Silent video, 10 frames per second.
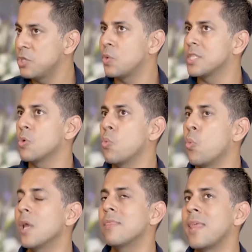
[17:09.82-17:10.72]
to us
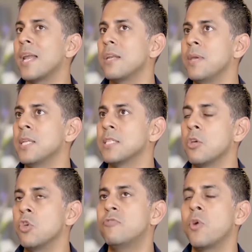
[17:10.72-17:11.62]
what that
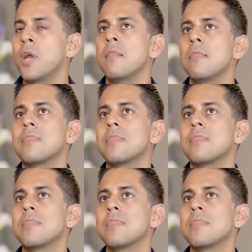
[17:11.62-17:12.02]
means. Now, you've trained